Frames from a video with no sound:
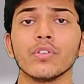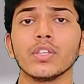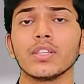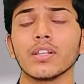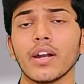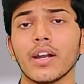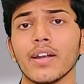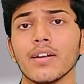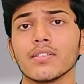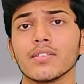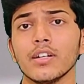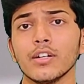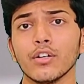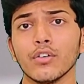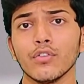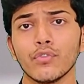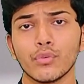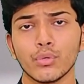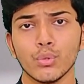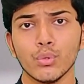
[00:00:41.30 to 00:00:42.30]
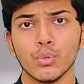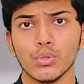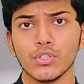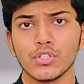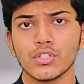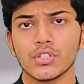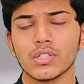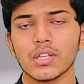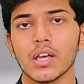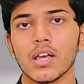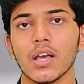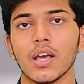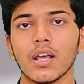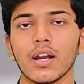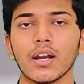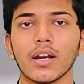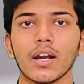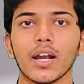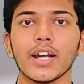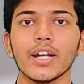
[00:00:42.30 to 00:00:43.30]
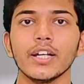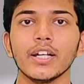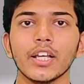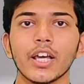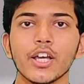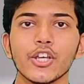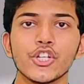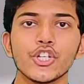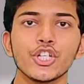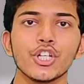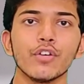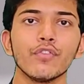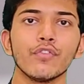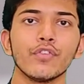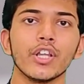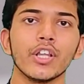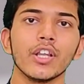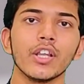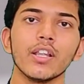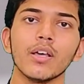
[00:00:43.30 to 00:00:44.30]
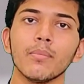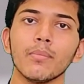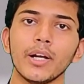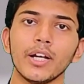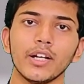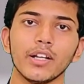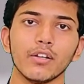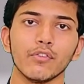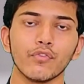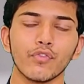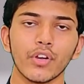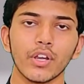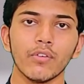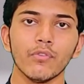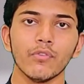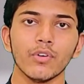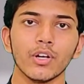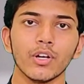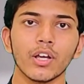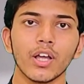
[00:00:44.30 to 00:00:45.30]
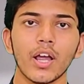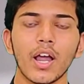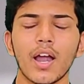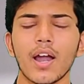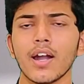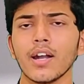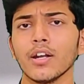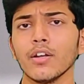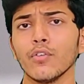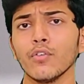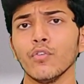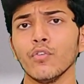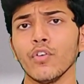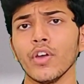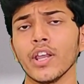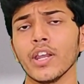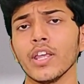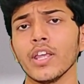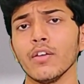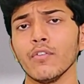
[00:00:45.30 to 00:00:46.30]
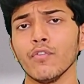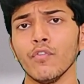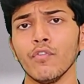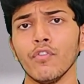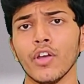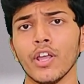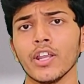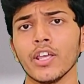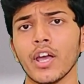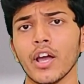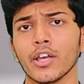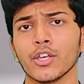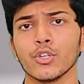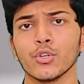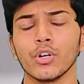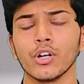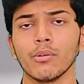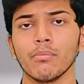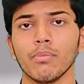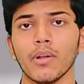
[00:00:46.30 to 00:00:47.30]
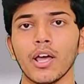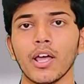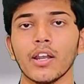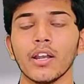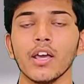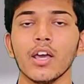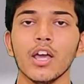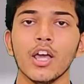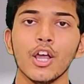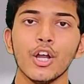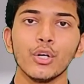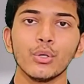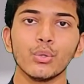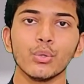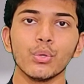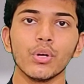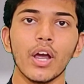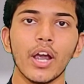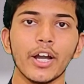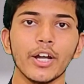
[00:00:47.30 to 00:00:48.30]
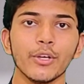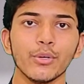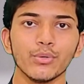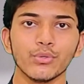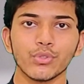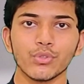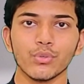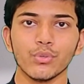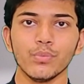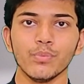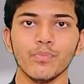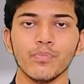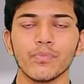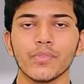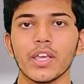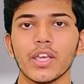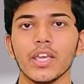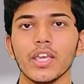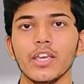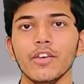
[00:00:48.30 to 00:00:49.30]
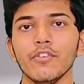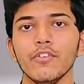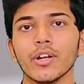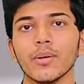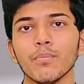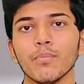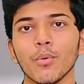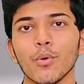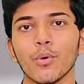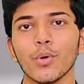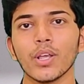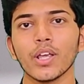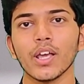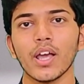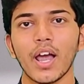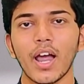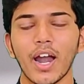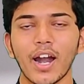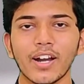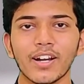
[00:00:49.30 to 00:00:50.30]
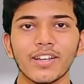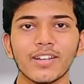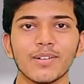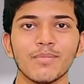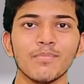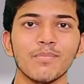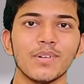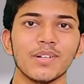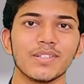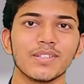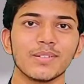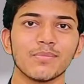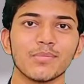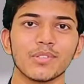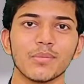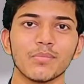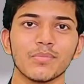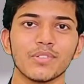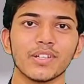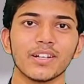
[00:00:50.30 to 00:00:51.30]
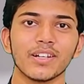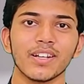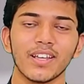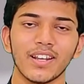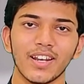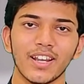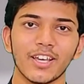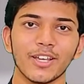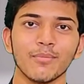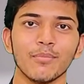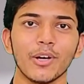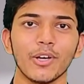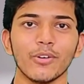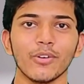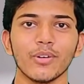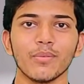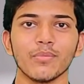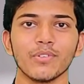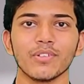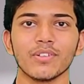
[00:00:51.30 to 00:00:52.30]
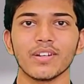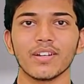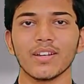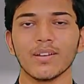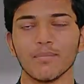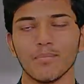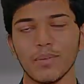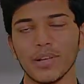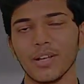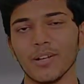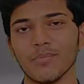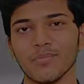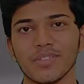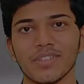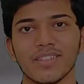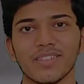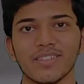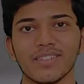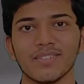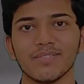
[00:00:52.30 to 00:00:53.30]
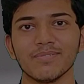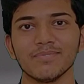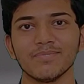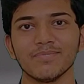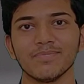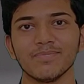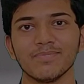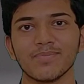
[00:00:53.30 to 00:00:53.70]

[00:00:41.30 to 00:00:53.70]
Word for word: So with right set of tools, right shift in the mental framework and a very, very accurate plan to guide you through, even a boring and cumbersome subject like biochemistry becomes easy.